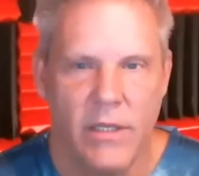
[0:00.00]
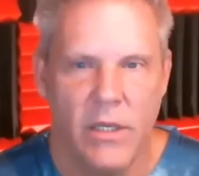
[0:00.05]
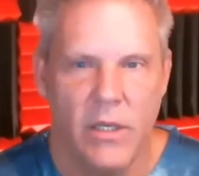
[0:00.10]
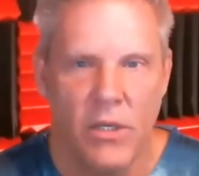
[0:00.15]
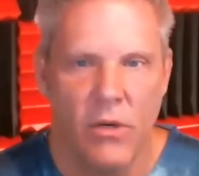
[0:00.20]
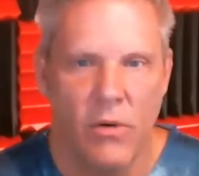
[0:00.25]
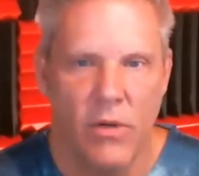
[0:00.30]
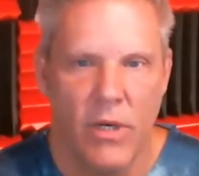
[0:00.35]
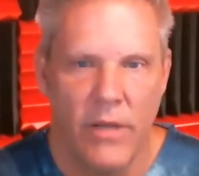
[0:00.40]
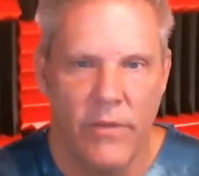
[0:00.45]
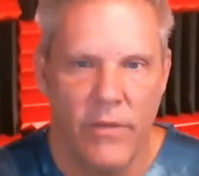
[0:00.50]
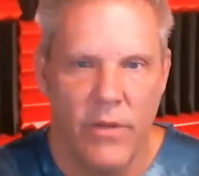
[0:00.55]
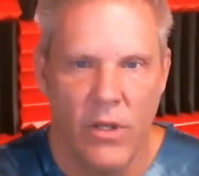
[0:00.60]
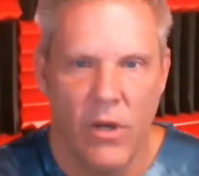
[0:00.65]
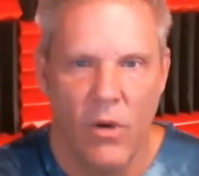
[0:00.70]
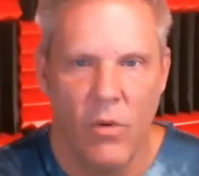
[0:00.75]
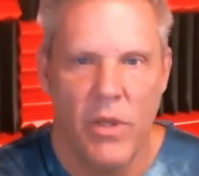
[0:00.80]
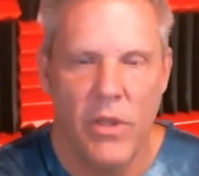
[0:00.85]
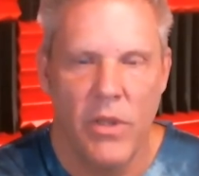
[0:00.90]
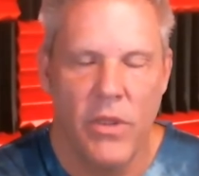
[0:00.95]
to, and even
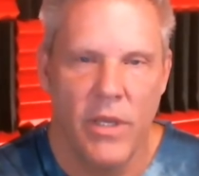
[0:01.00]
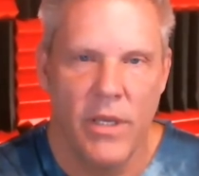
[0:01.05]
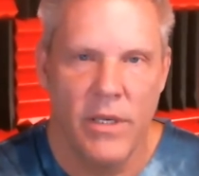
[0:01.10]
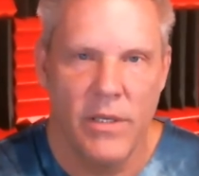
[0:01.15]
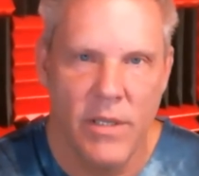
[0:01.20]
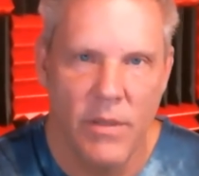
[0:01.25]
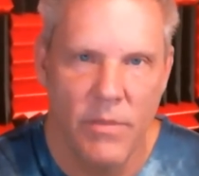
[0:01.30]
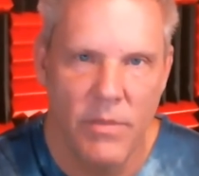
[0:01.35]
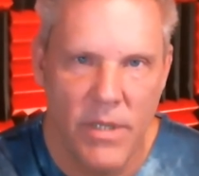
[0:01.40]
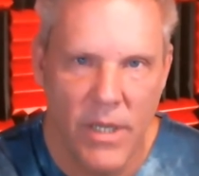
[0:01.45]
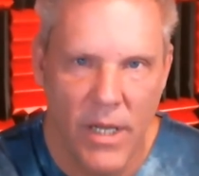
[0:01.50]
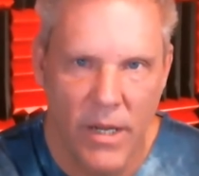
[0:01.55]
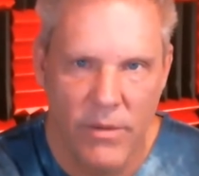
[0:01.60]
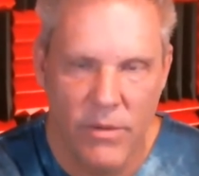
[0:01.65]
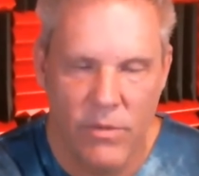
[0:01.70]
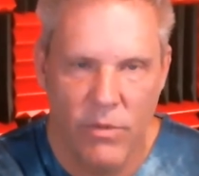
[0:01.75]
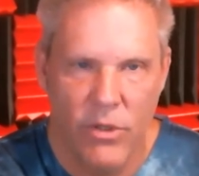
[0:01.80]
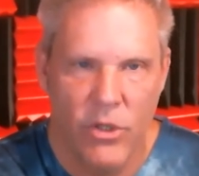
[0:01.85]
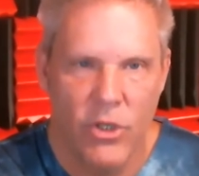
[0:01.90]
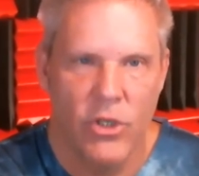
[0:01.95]
though we think
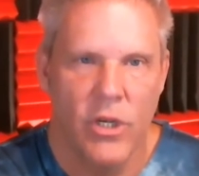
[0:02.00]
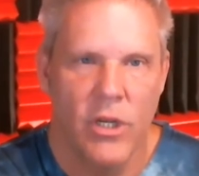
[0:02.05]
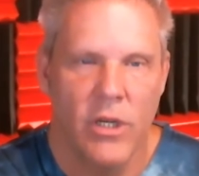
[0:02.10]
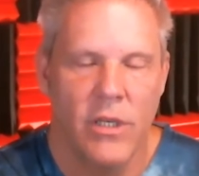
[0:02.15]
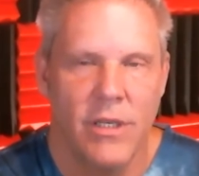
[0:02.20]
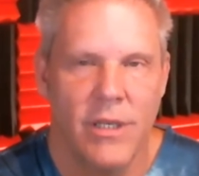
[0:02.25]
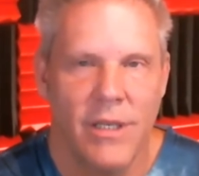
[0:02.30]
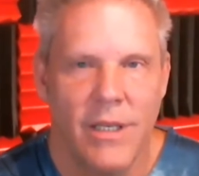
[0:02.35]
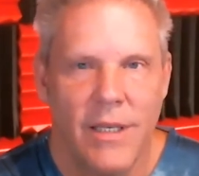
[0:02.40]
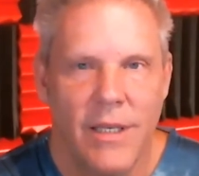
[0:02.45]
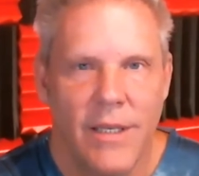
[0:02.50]
sometimes we shouldn't,